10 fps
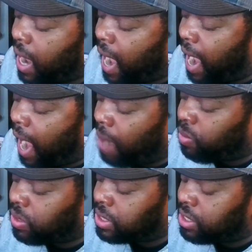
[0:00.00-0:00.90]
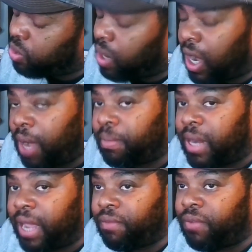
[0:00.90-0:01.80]
I, I would do an
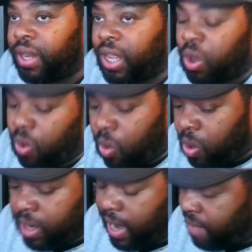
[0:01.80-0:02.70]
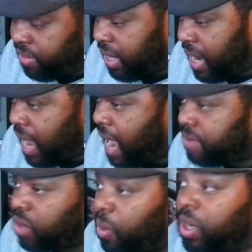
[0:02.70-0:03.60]
update video on everything that I
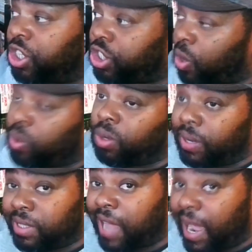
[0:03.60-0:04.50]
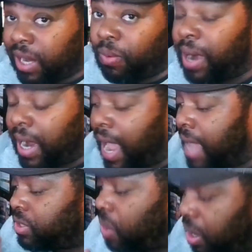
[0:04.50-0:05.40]
have, so I want to show you exactly what I
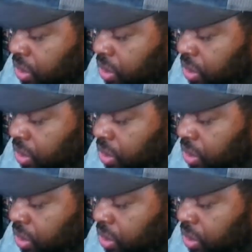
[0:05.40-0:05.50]
got. So I'll